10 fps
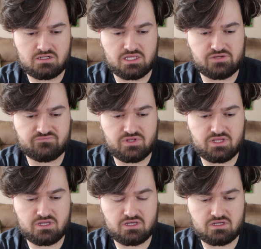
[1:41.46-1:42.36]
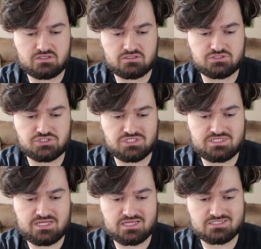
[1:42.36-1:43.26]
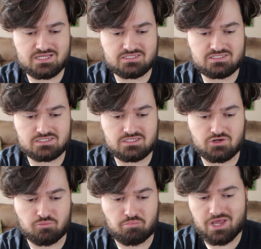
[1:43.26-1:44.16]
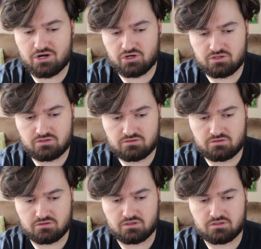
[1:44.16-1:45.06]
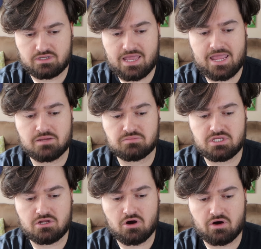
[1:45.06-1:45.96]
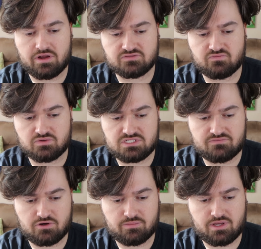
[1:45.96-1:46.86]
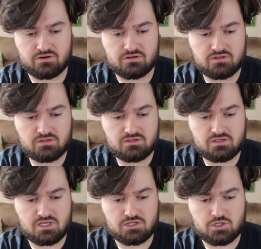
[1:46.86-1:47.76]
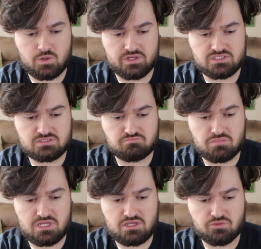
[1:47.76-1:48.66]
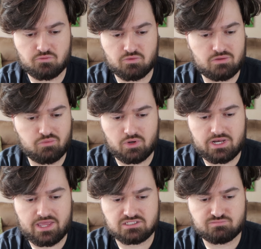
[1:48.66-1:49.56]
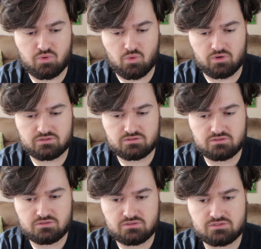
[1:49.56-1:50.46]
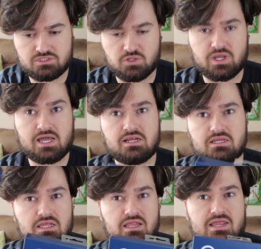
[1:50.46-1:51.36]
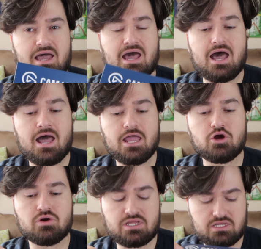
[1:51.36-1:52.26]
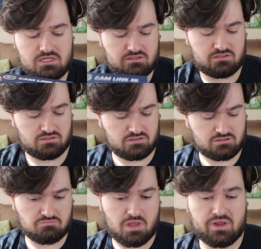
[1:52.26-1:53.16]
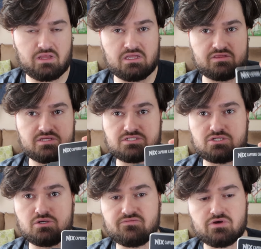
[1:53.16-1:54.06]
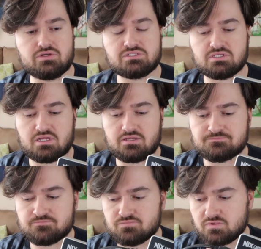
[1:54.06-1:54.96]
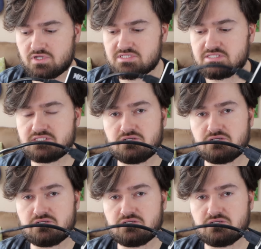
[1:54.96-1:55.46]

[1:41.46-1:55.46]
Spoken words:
NVIDIA GTX 960 or better, or AMD RX 470 or better, and USB 3.x port. So you kind of need like a higher end. Maybe I'll link this too. If you're using like, because